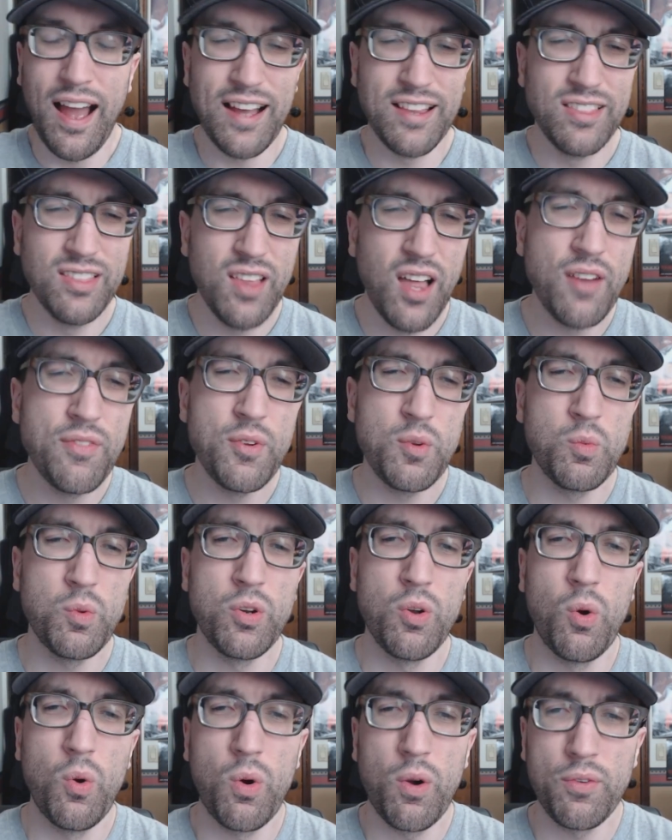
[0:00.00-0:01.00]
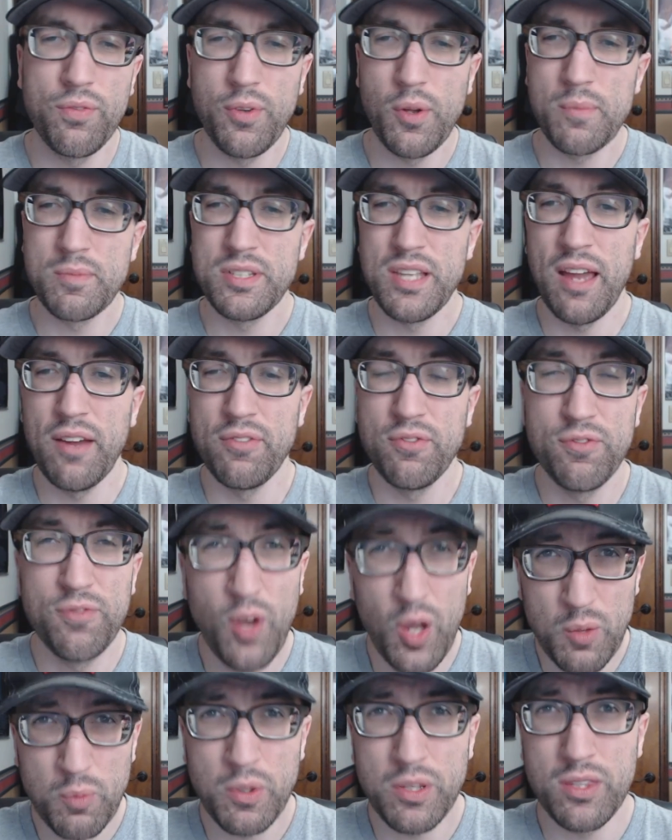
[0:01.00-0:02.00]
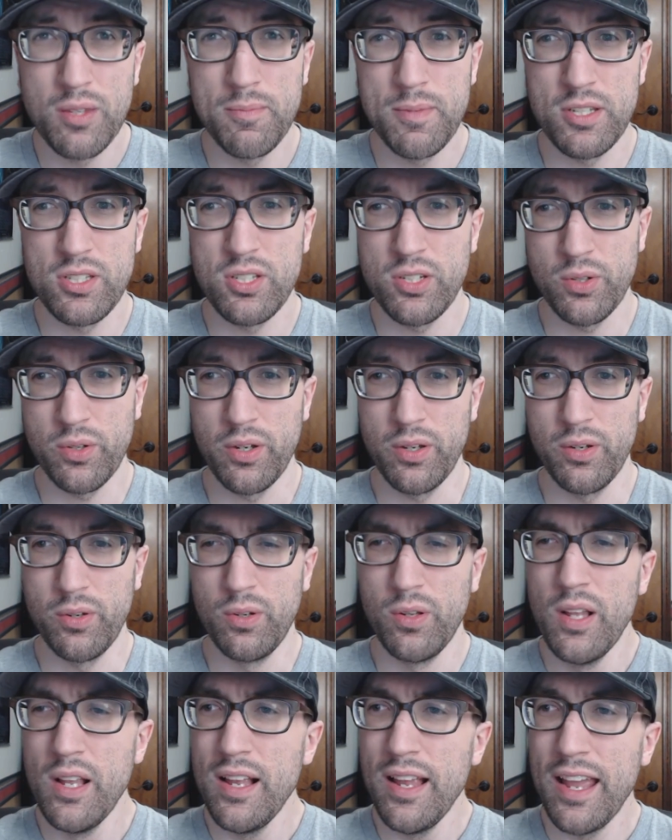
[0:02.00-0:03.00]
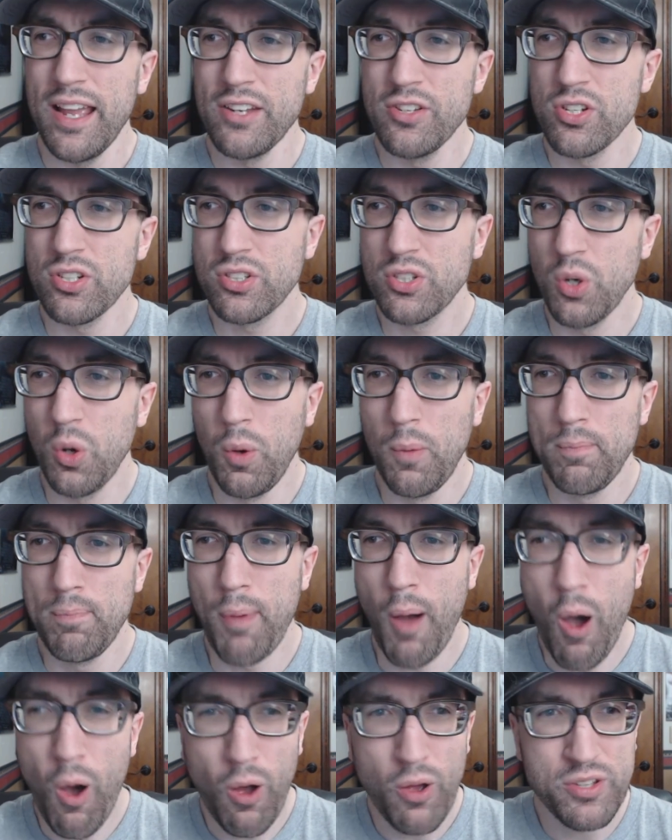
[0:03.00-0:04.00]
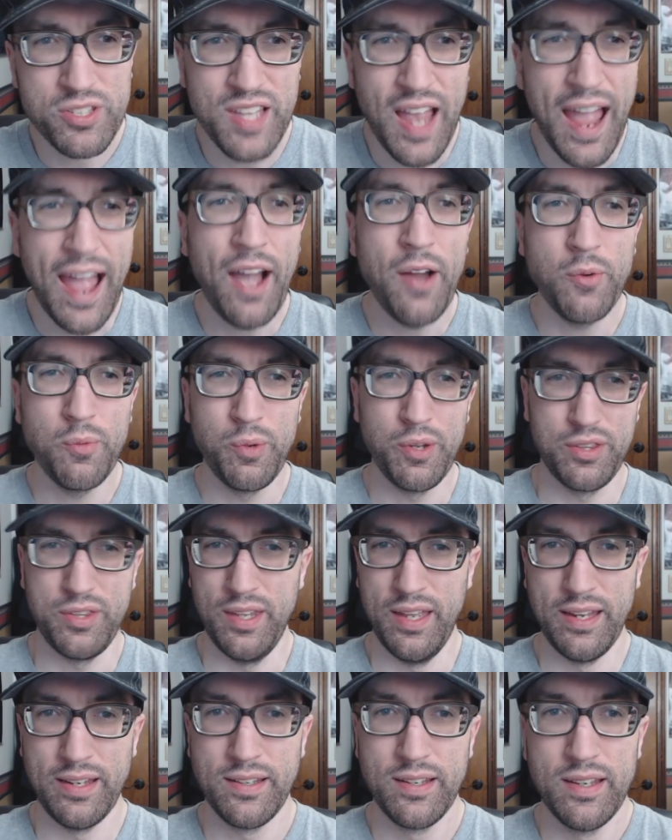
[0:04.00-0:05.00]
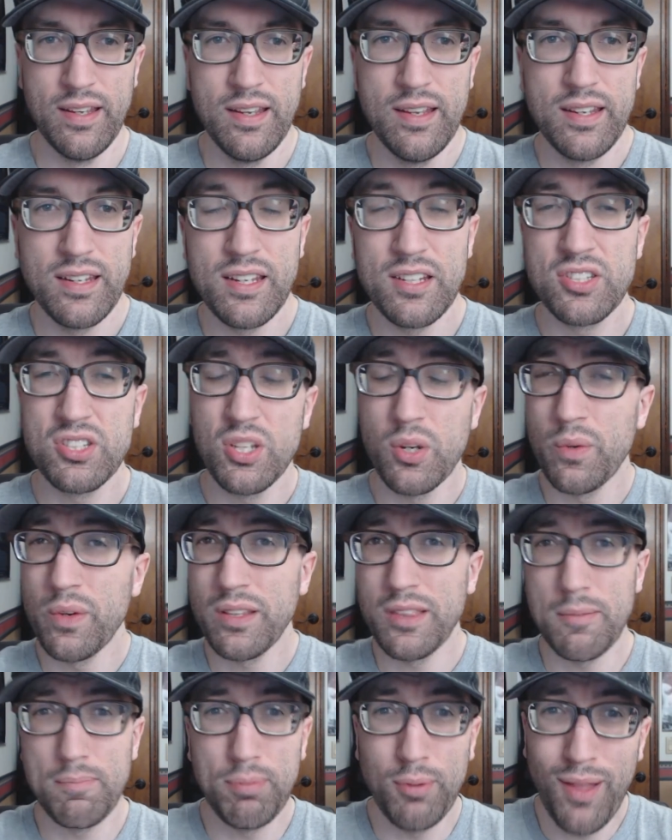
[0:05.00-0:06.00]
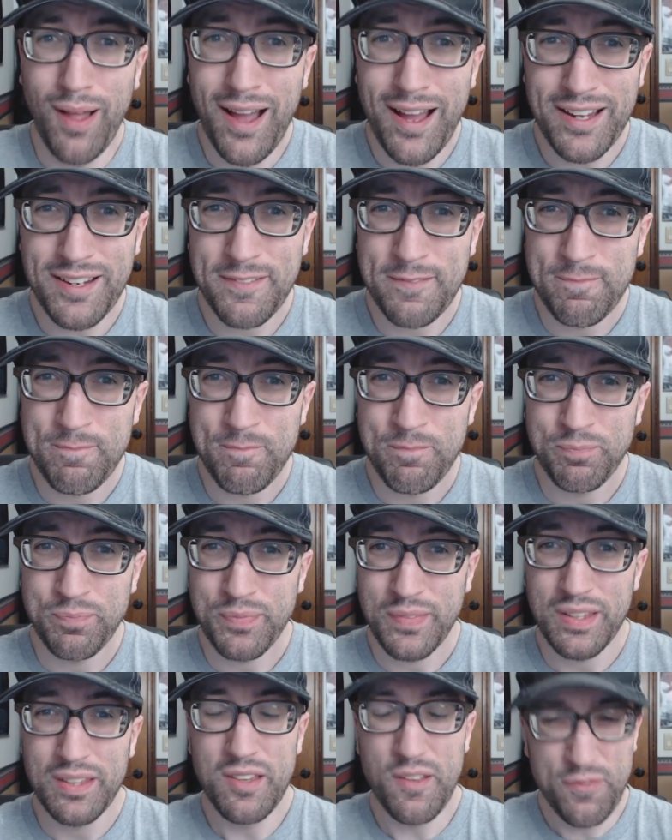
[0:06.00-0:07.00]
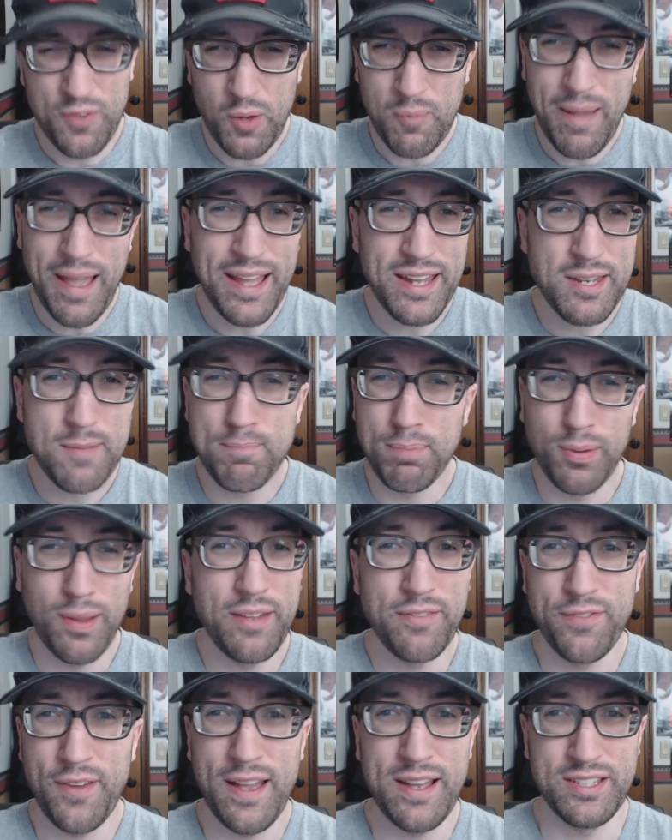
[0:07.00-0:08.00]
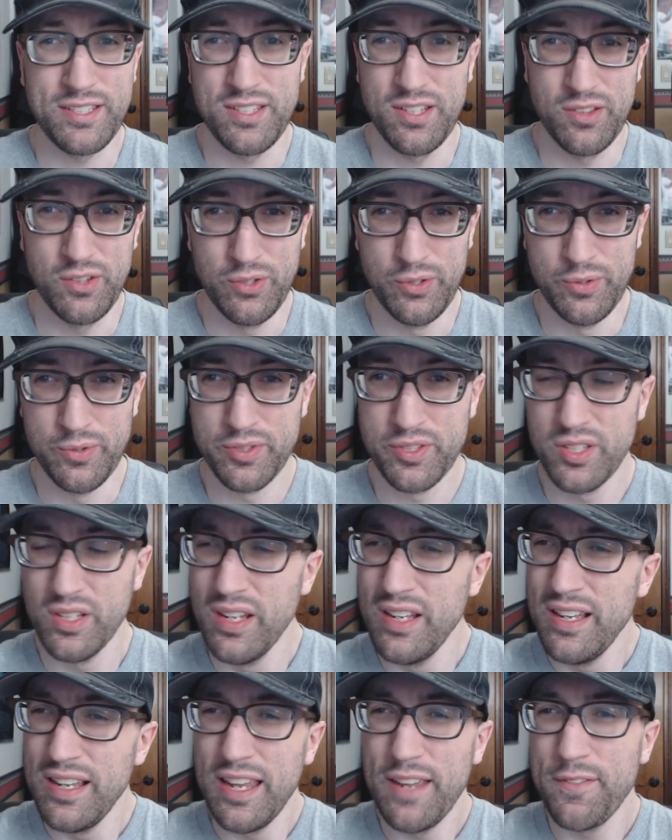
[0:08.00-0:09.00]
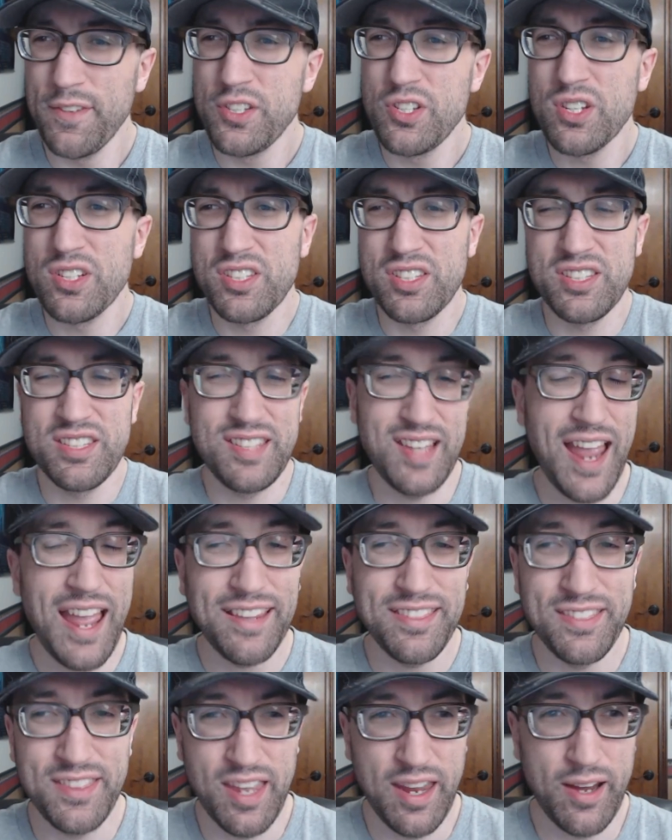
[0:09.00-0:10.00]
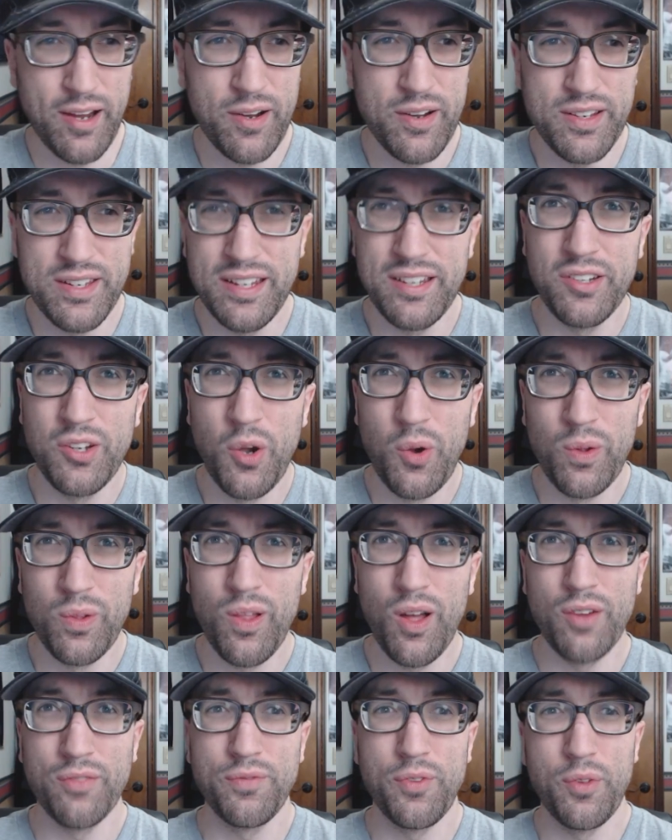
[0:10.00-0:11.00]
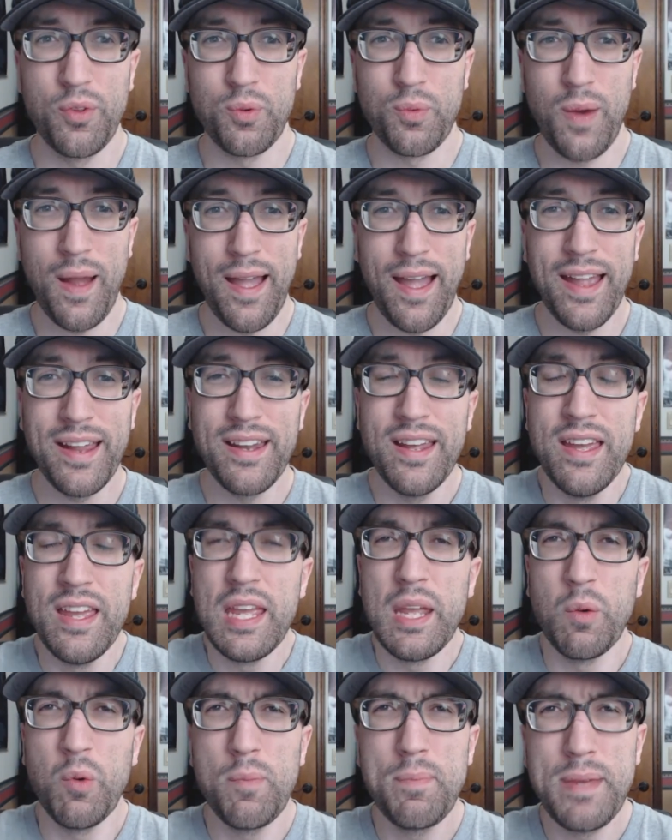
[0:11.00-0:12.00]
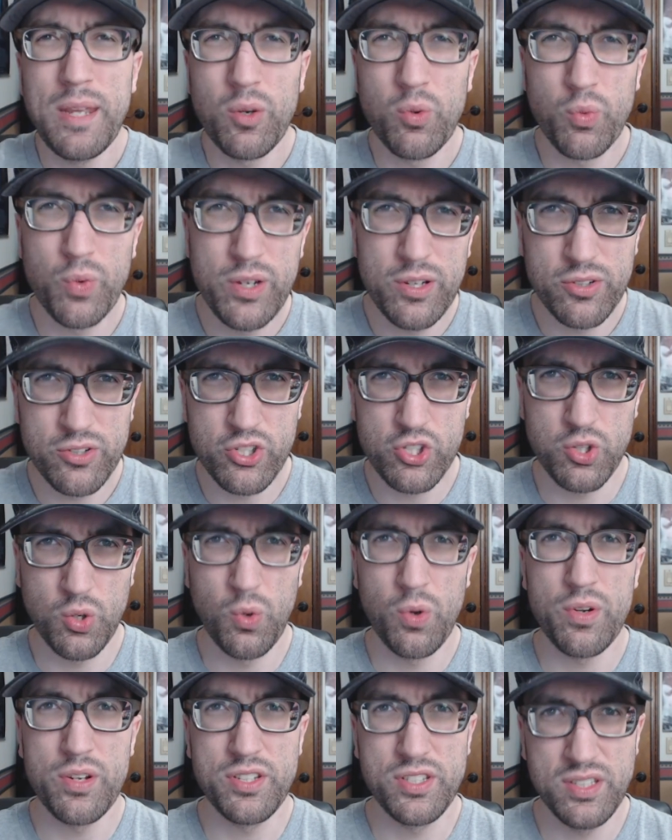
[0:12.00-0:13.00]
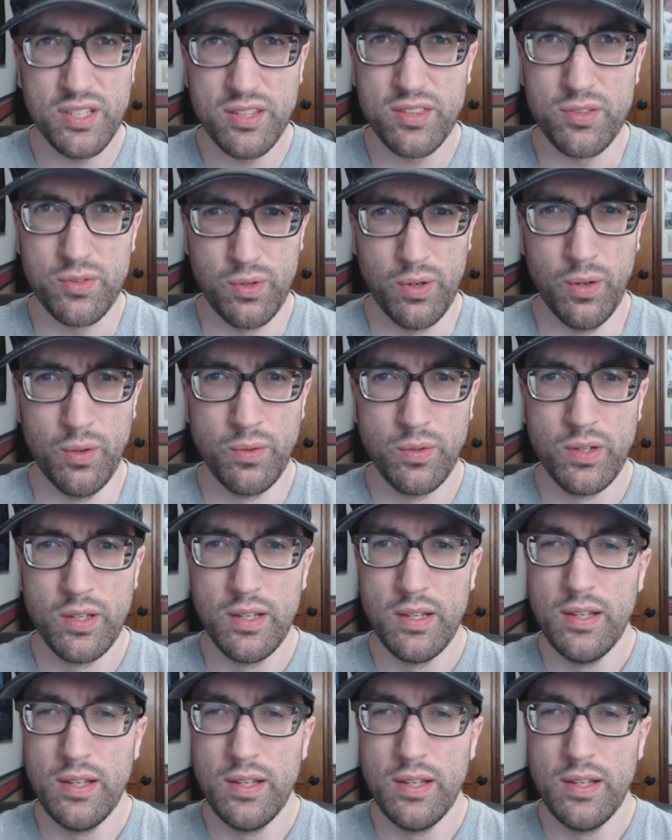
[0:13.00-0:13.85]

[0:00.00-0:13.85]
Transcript: I love it when horror films have fun with the material and just go balls out with it. Considering the plot, the film had to play fast and loose. If it just sat there and didn't go along for the ride, it would be a real chore to sit through.